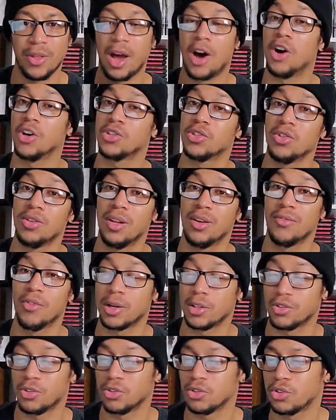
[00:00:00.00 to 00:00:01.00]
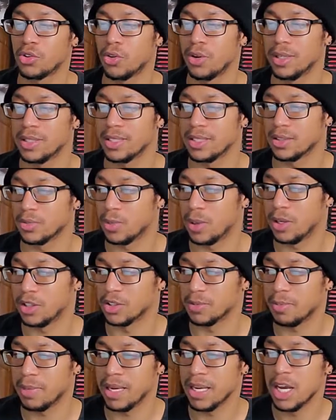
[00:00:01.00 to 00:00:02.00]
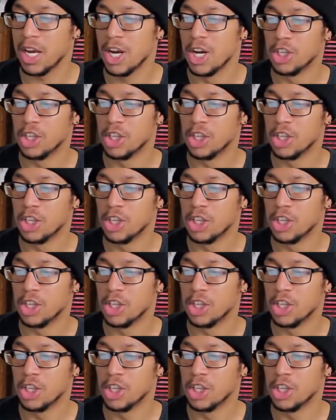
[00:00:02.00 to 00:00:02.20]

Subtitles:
also love retro stories as well as me.